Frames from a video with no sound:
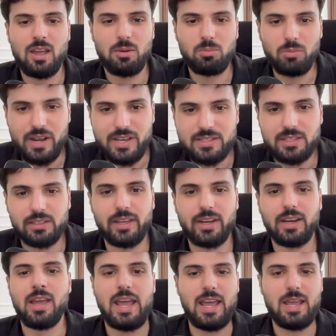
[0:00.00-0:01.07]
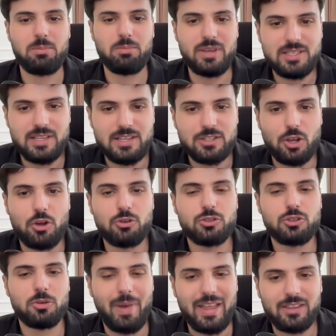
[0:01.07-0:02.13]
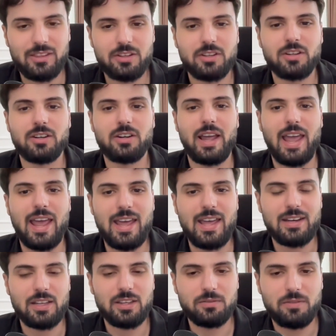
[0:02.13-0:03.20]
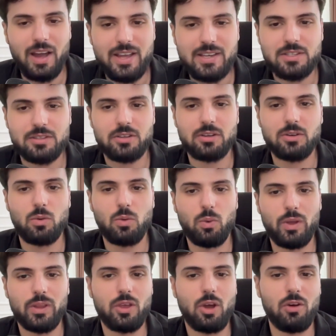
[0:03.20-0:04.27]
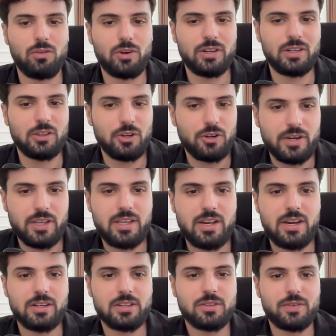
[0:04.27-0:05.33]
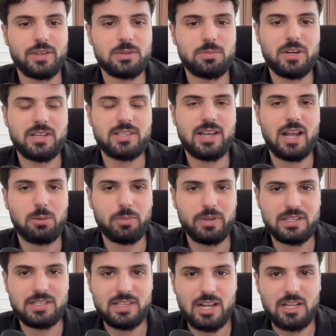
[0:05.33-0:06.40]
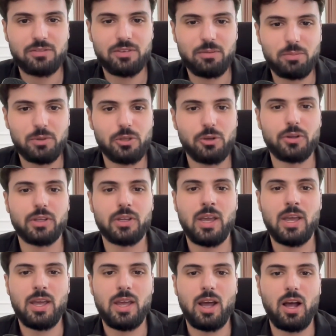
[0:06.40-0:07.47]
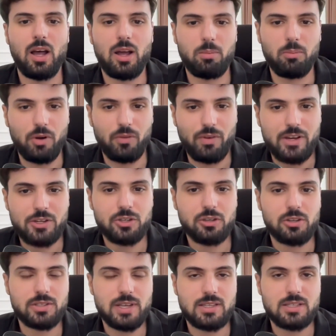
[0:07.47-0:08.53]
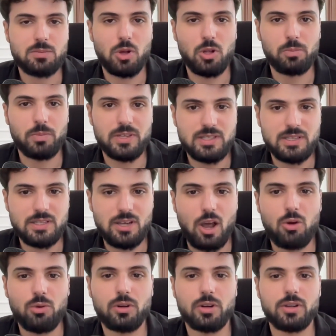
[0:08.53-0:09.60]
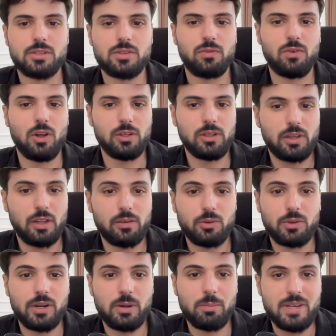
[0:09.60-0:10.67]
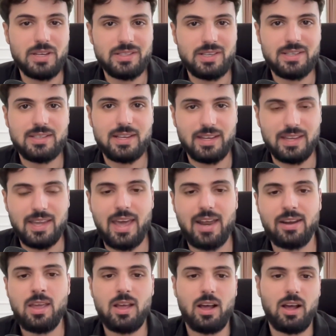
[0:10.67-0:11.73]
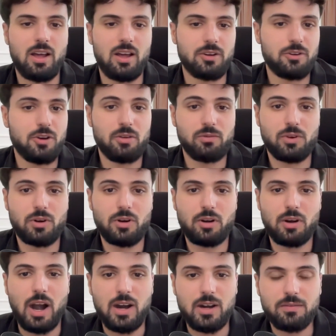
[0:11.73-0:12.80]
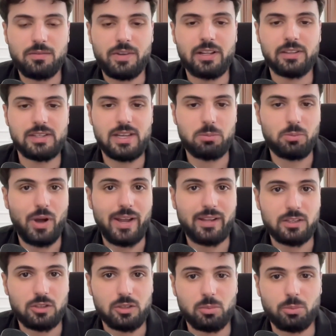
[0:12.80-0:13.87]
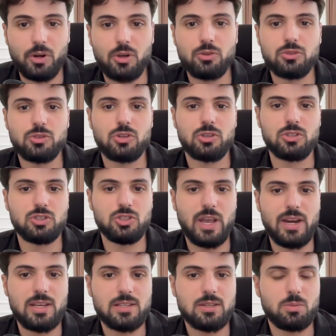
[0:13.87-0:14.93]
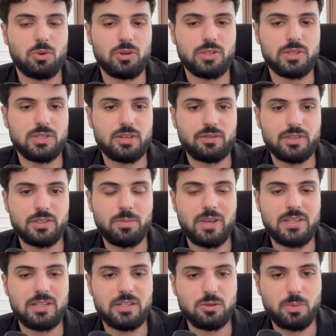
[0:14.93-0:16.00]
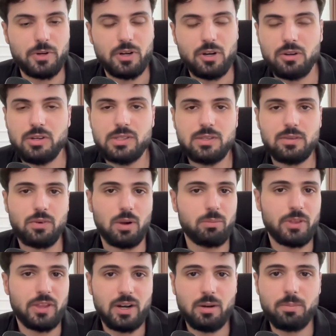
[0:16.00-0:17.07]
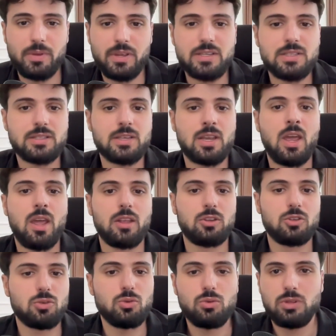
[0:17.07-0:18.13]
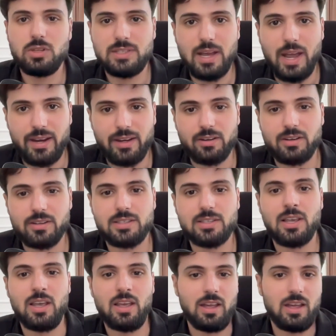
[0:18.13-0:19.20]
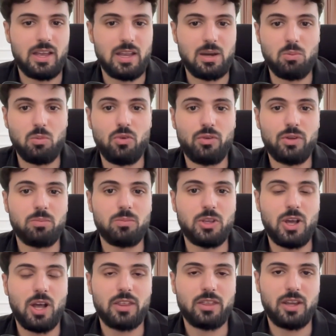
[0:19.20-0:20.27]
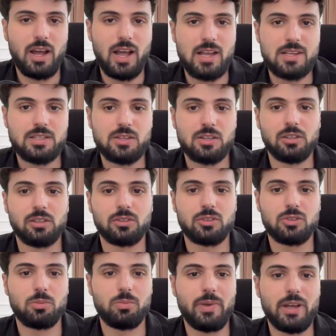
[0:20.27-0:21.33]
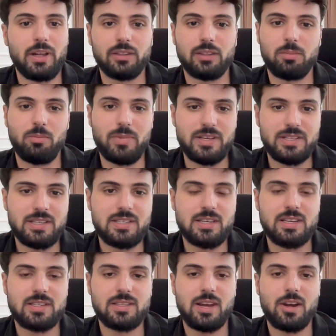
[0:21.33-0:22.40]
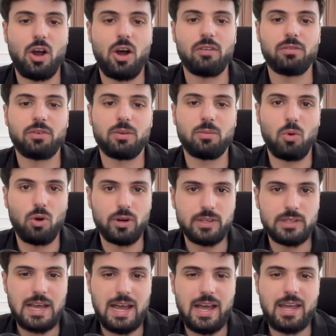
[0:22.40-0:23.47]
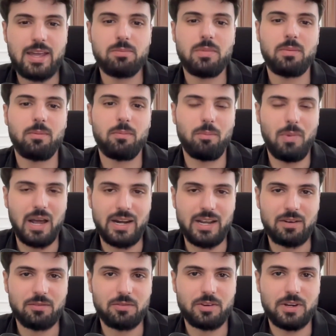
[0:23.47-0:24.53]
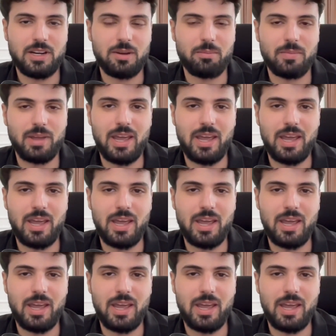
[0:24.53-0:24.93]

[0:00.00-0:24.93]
Bracelin, a business coach, mentor, and advisor with over 30 years of experience helping self-employed professionals and small business owners fall in love with their business again. Known for her heartfelt yet practical approach, Jenny supports service-based entrepreneurs from therapists to designers in moving beyond the hustle to build businesses that offer more time, money, and freedom.